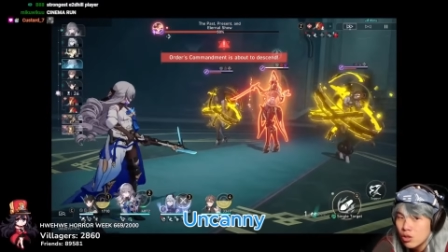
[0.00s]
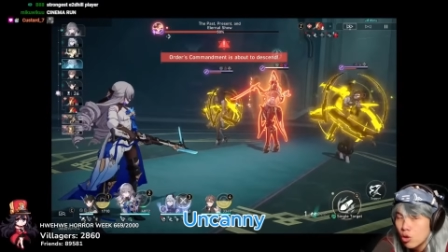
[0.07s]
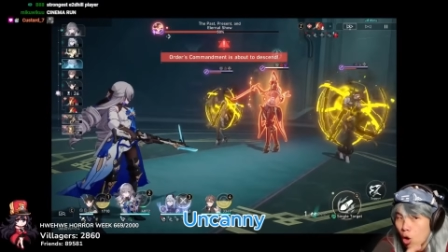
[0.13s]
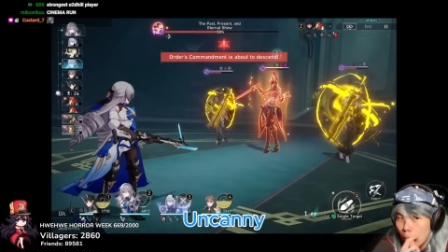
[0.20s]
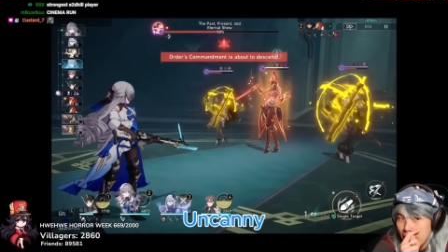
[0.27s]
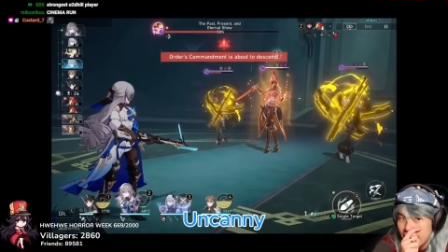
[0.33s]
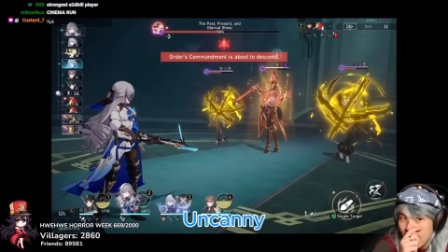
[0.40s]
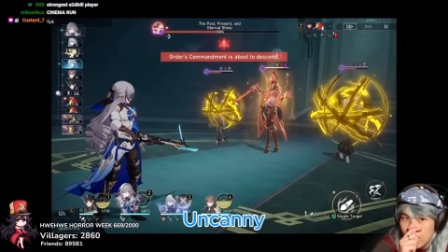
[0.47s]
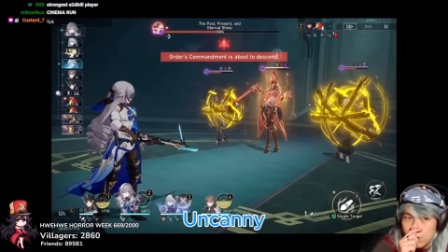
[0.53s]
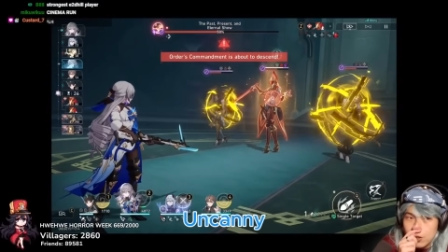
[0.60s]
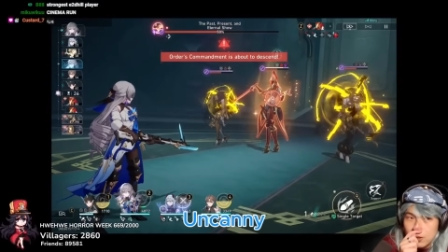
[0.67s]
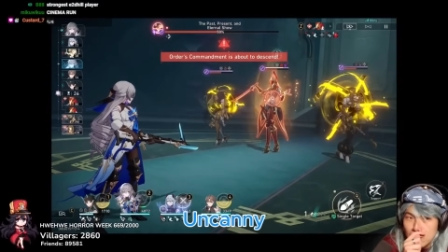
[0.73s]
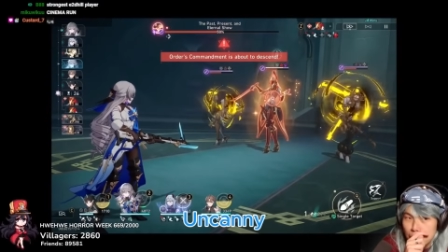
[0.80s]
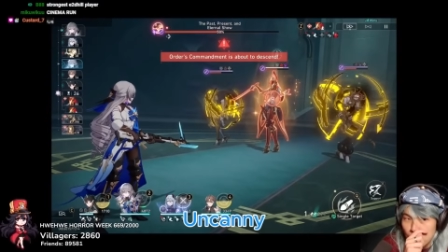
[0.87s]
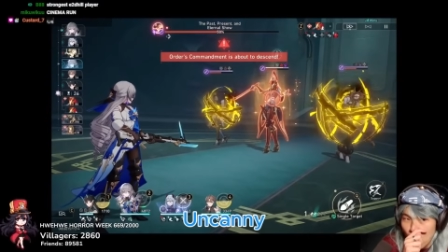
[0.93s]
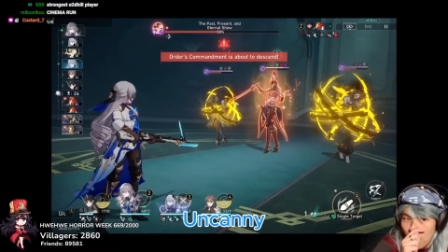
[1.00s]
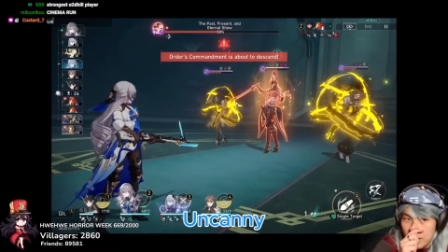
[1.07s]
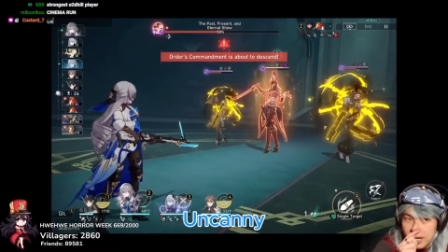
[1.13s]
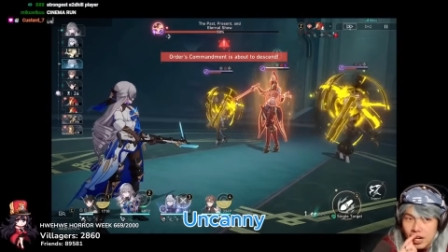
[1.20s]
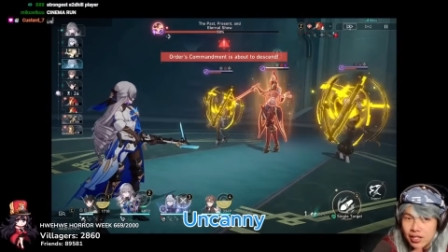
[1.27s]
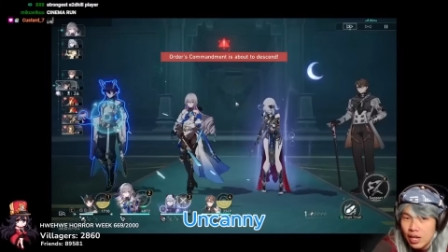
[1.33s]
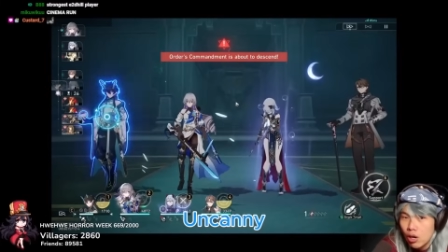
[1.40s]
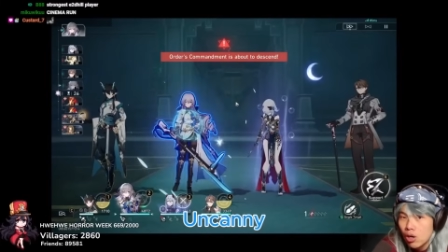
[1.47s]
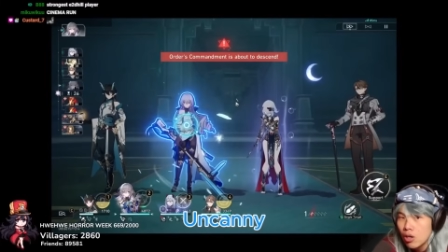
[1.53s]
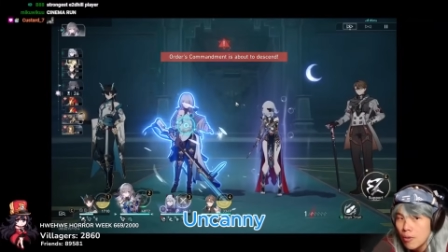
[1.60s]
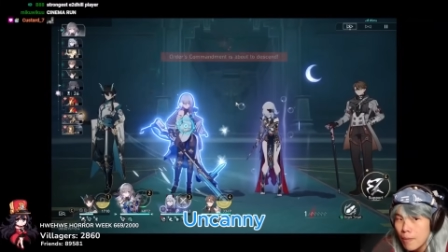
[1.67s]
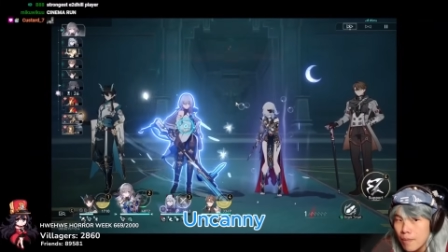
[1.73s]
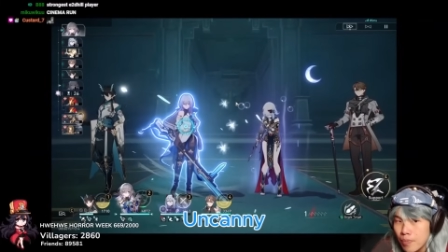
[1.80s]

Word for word: Nobody cares. Nobody cares at all.